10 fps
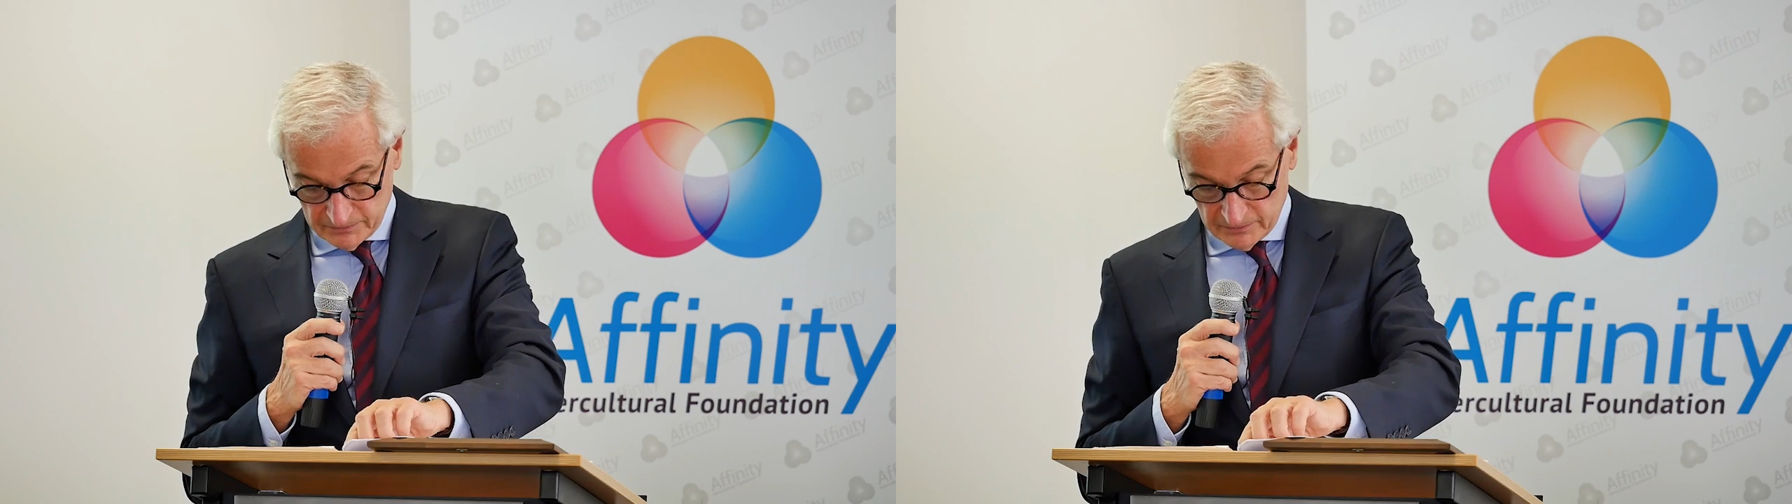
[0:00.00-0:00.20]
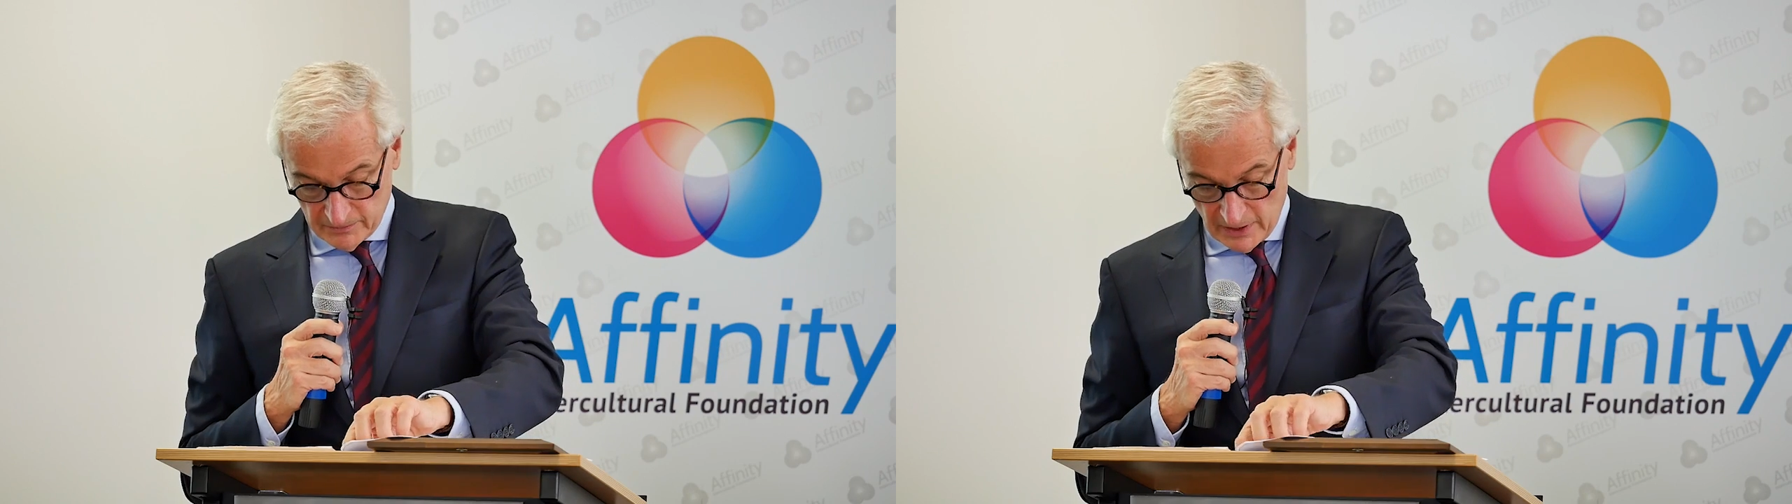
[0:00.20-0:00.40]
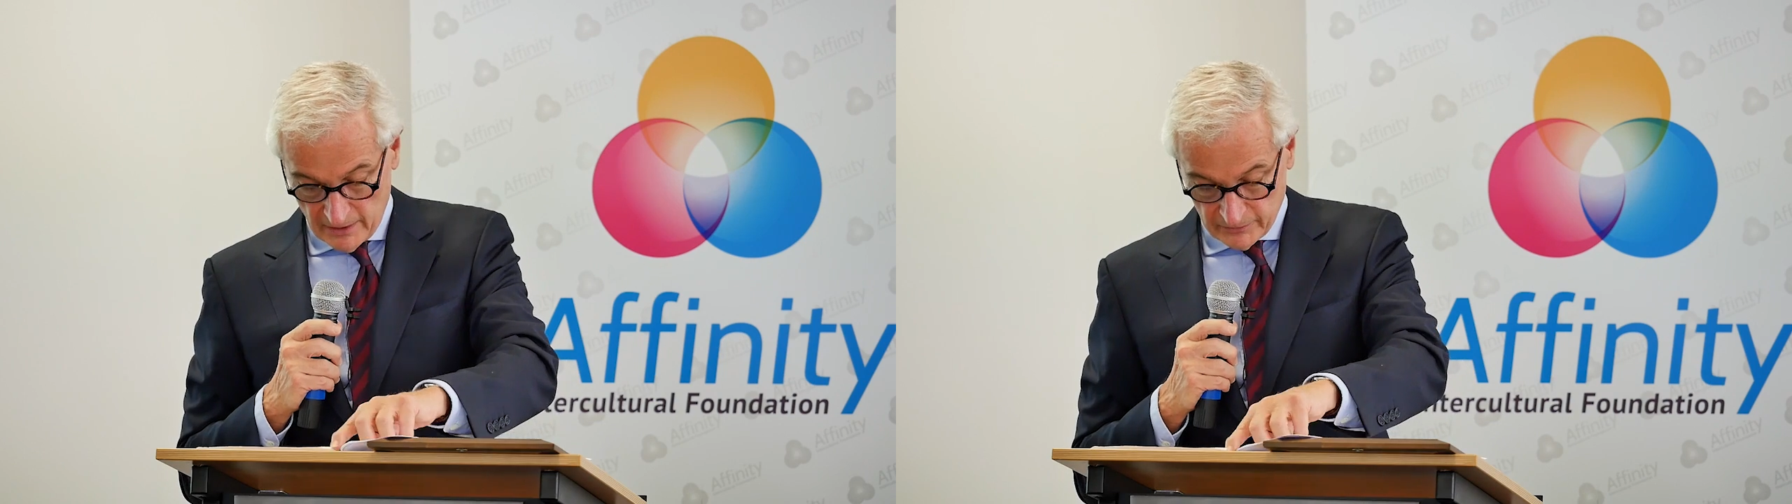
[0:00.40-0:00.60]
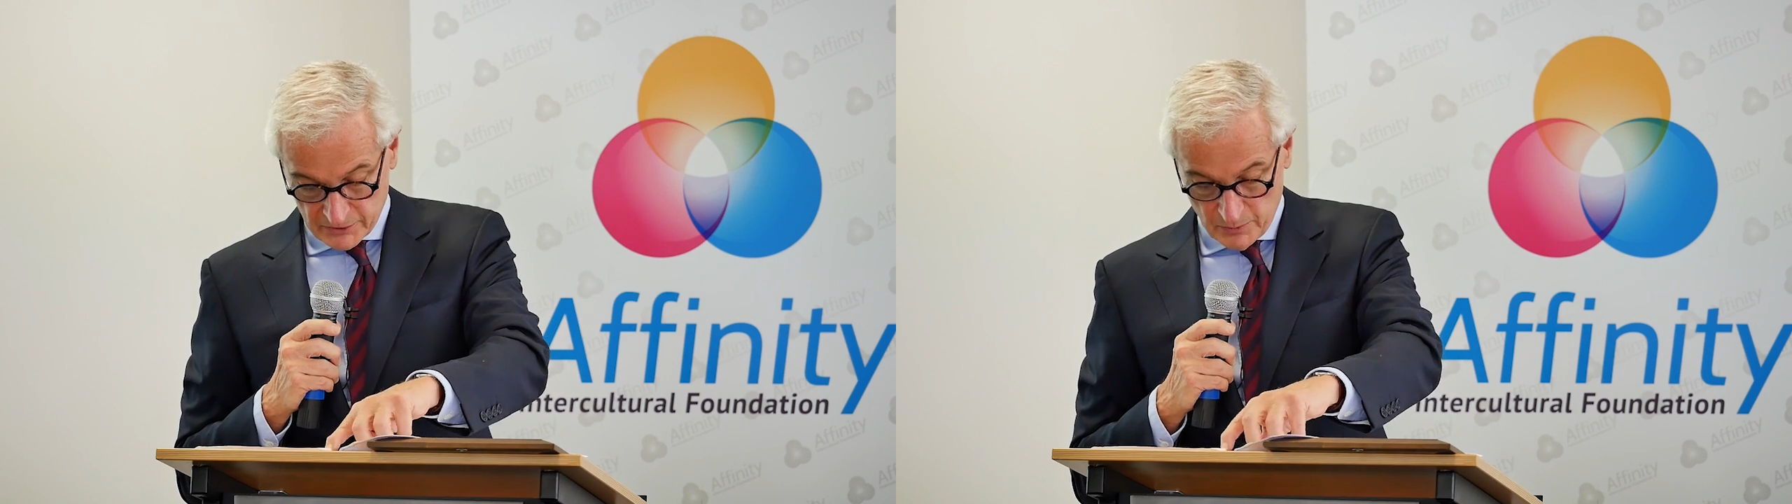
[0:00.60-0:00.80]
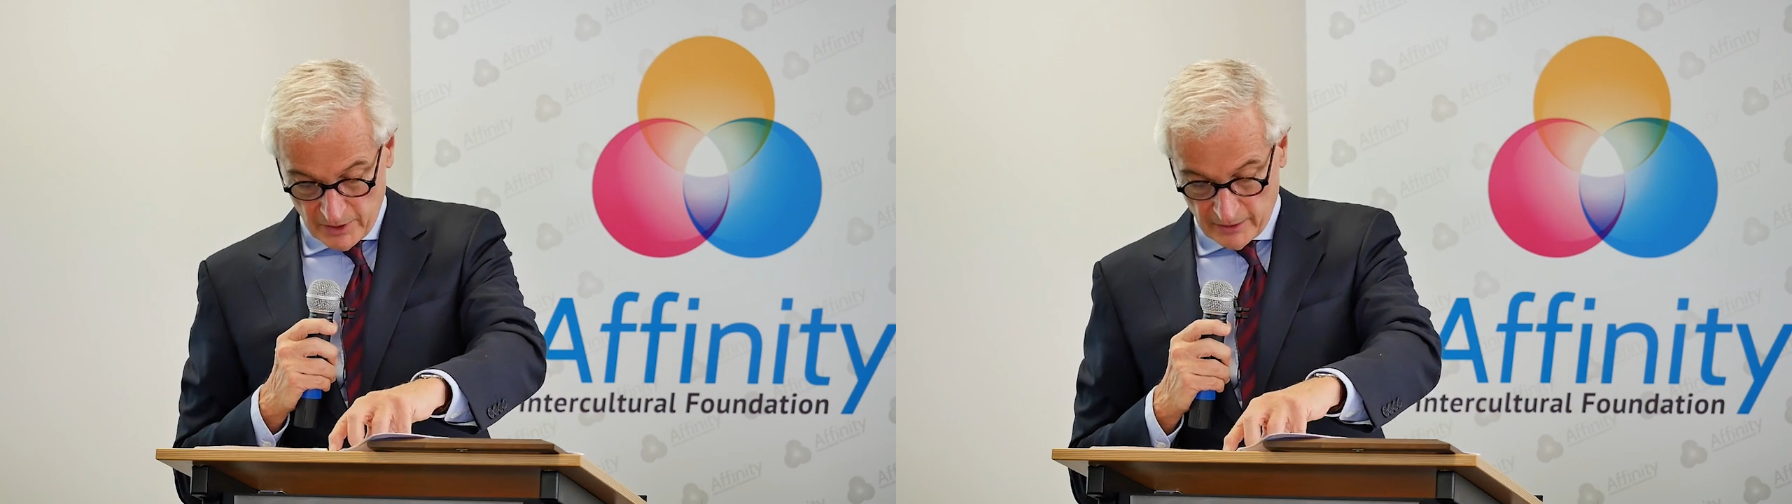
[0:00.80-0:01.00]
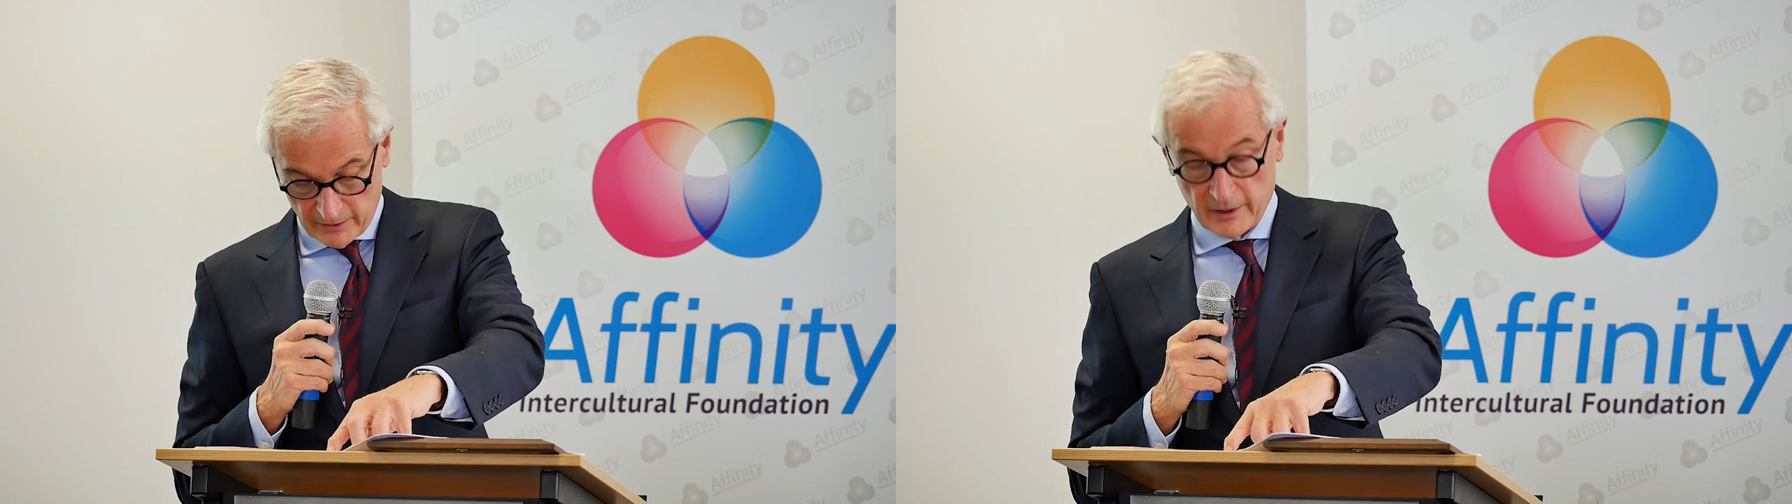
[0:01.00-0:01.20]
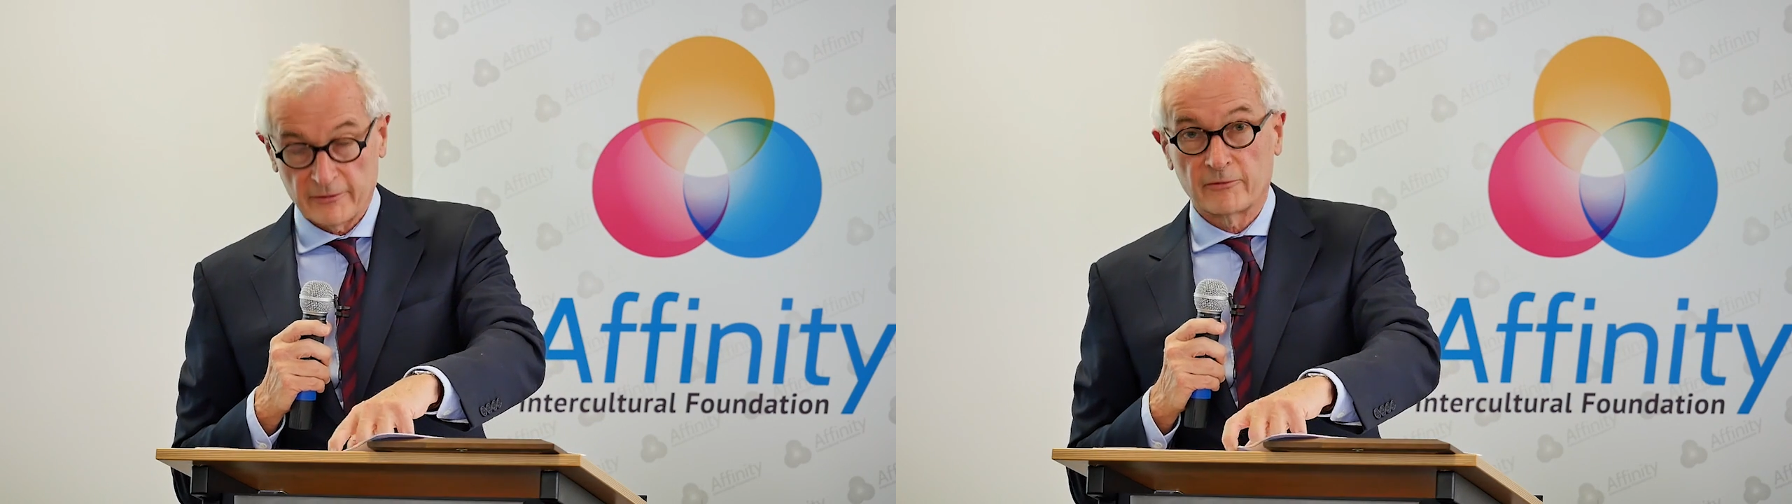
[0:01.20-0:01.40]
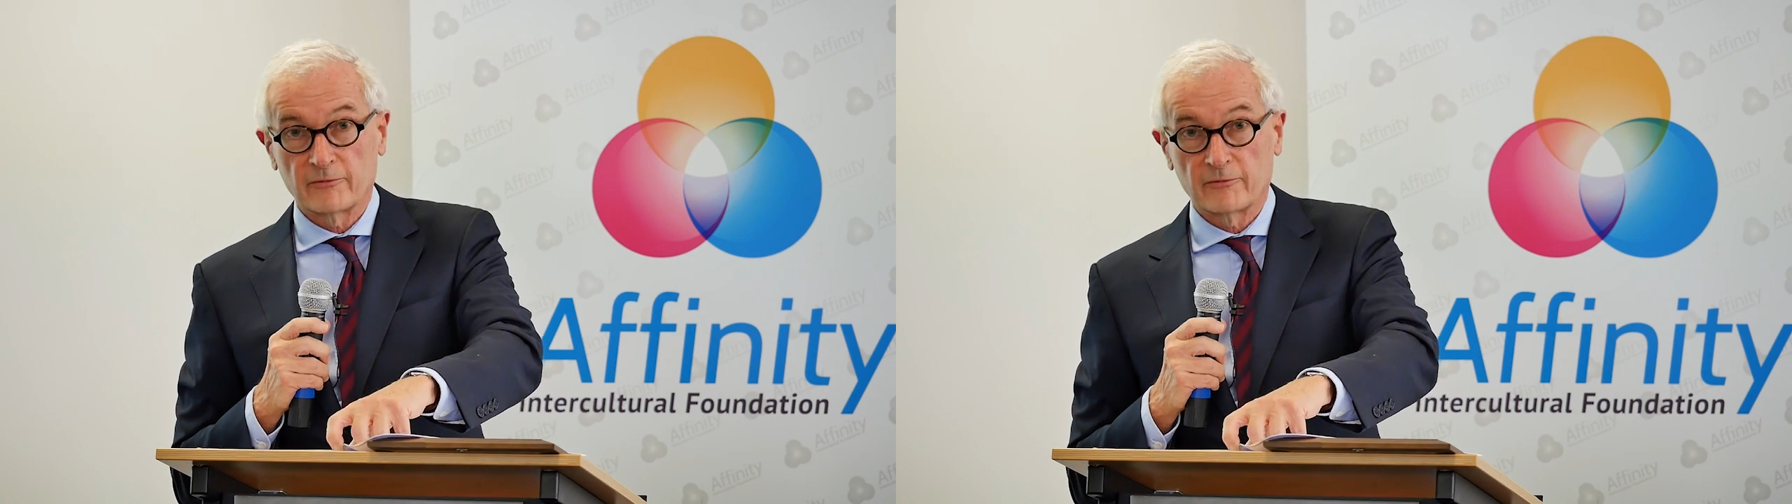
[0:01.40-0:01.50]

marvellous paragraph